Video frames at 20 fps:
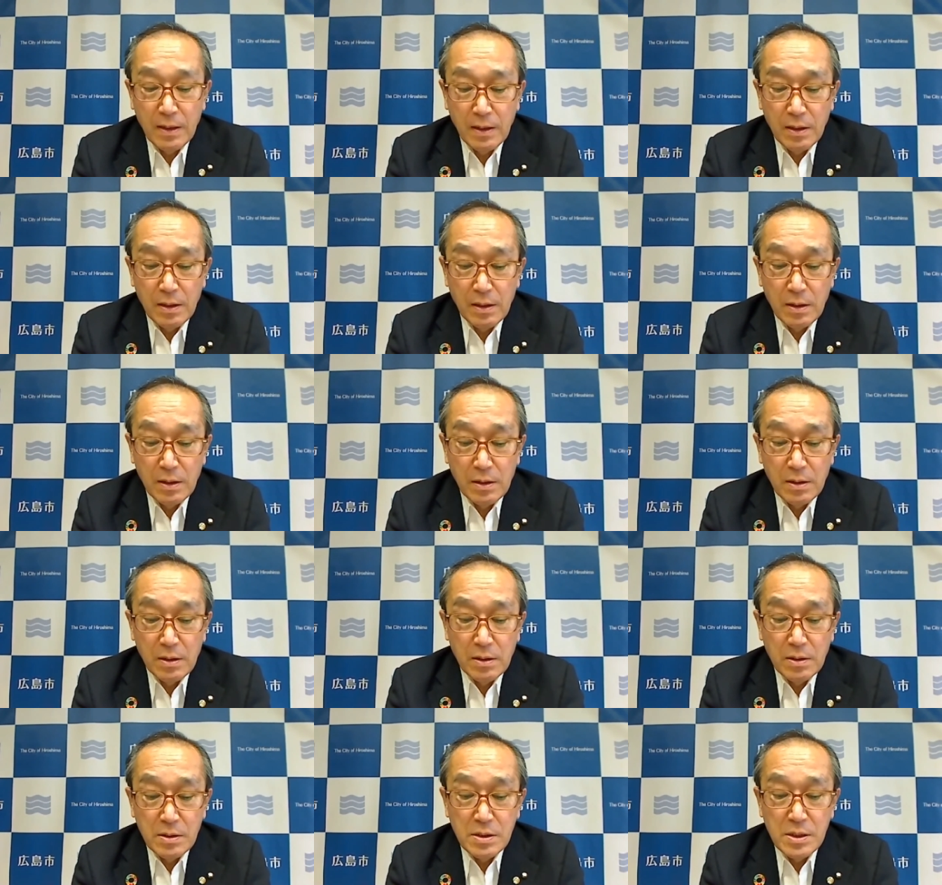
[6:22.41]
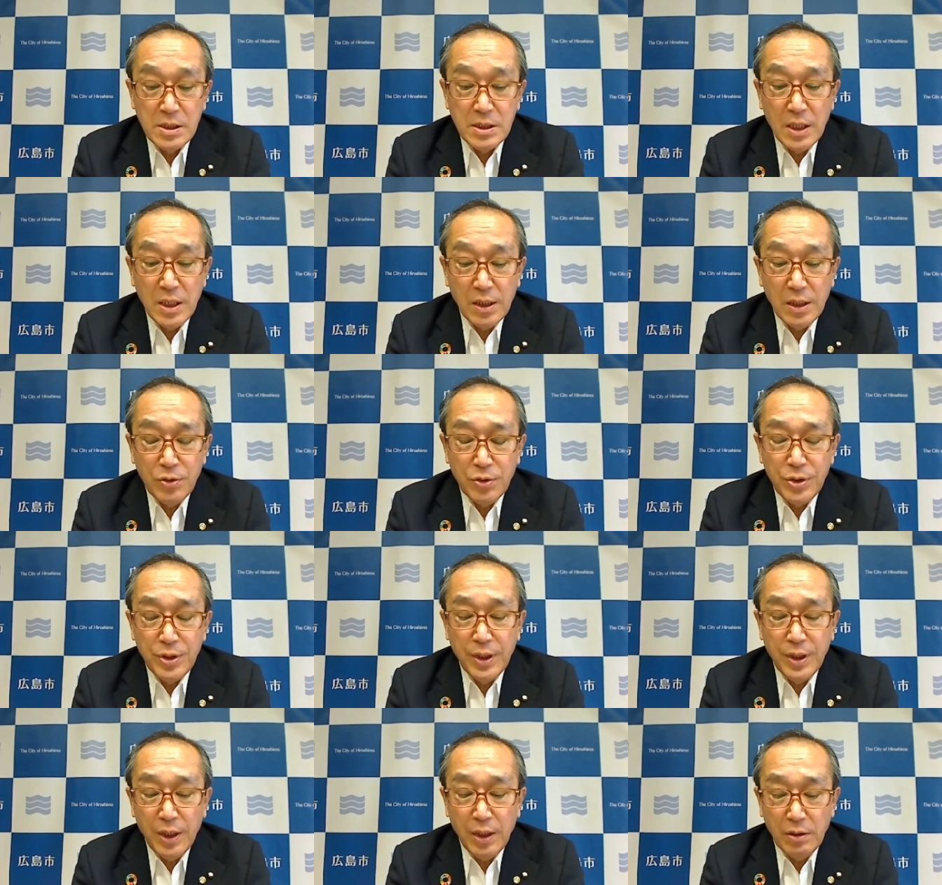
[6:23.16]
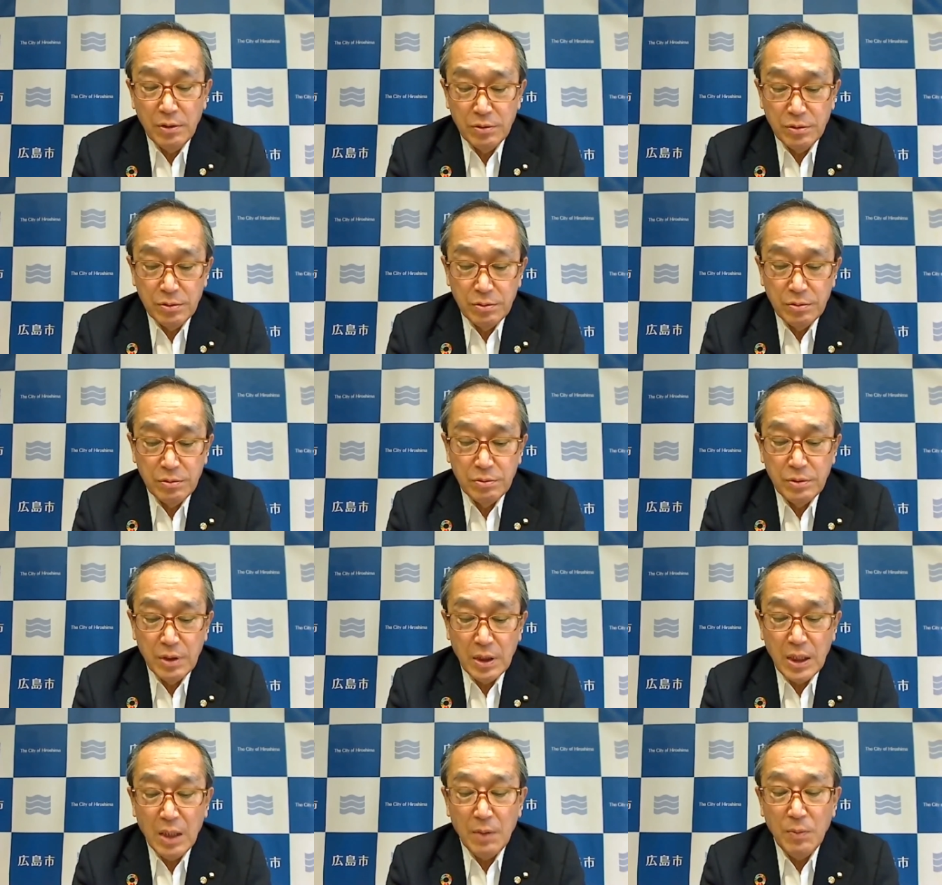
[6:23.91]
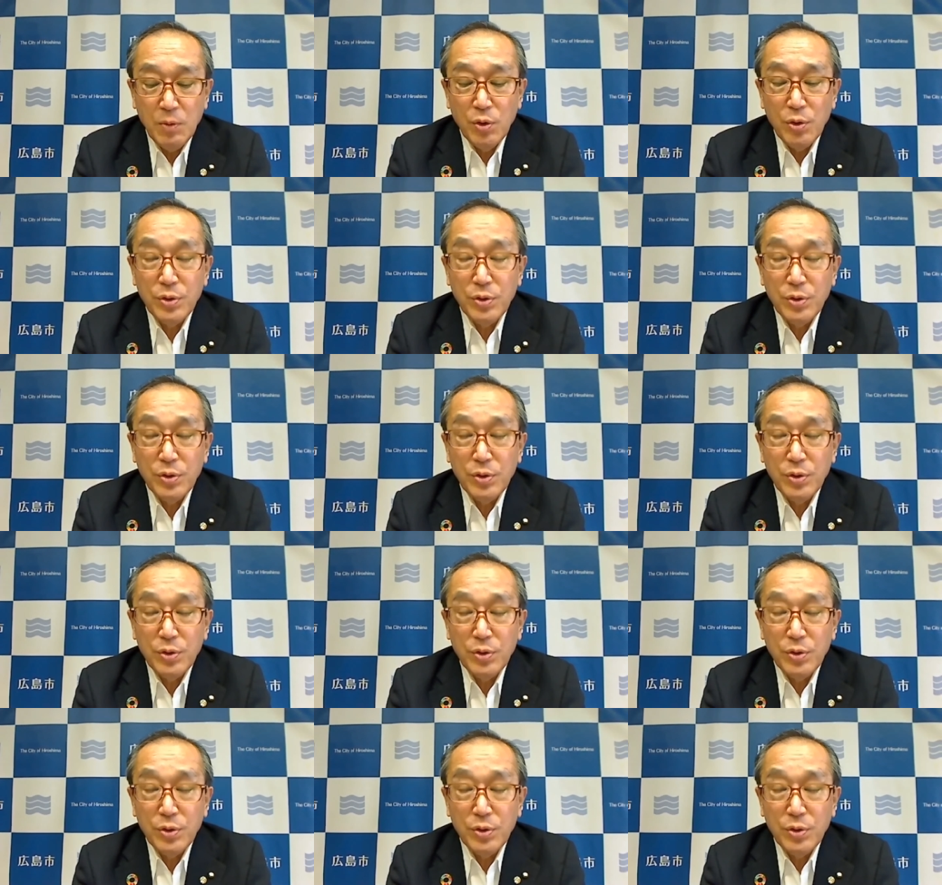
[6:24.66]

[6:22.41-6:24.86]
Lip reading: And concerning this going forward,